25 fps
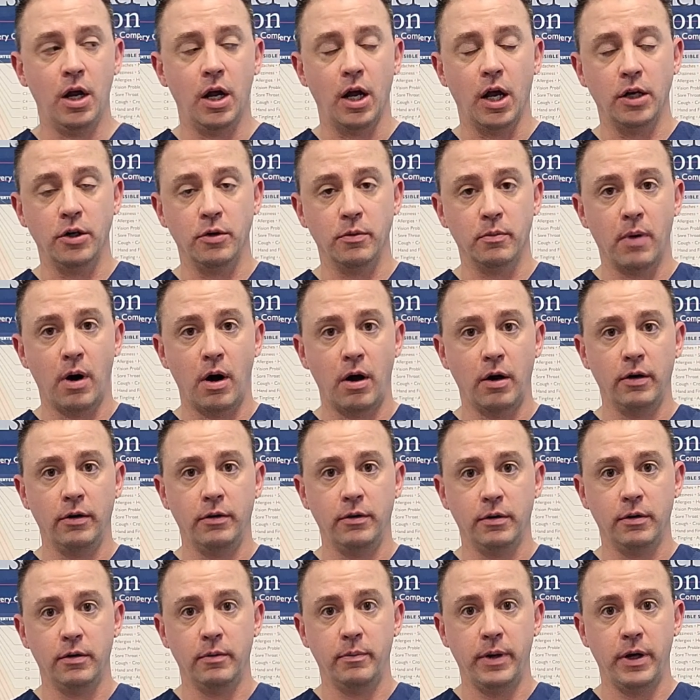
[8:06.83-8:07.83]
and your
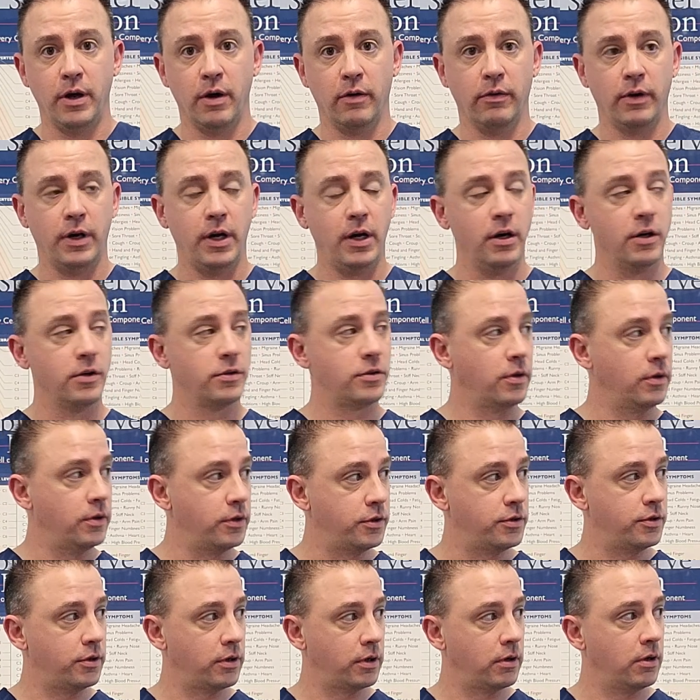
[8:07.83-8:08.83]
monitor to be over here so
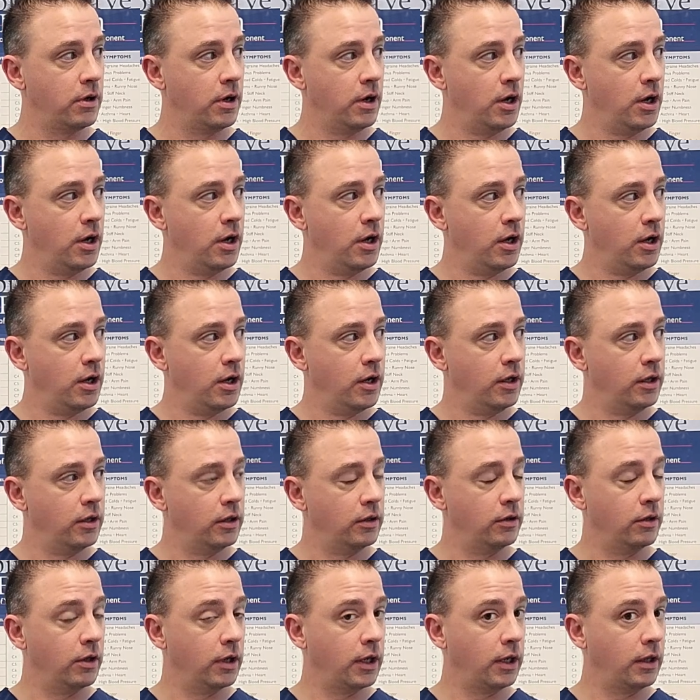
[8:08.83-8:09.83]
that you're
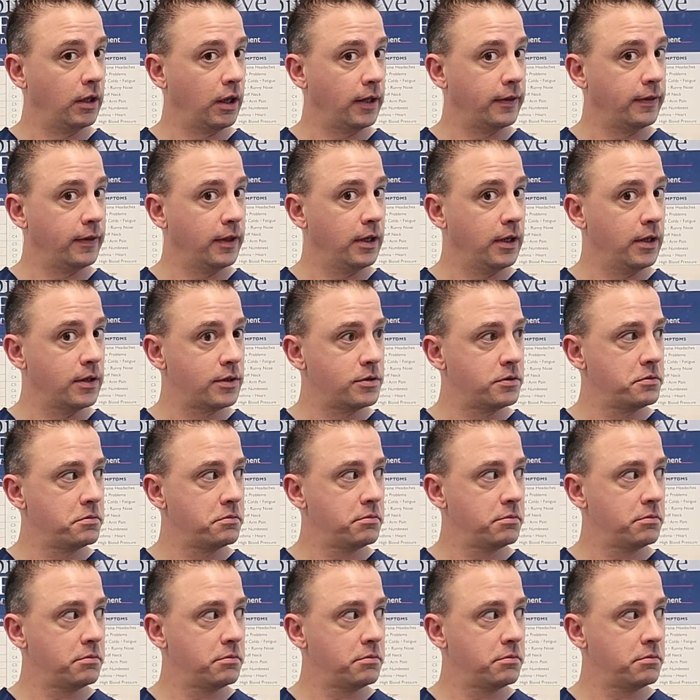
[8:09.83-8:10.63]
looking like this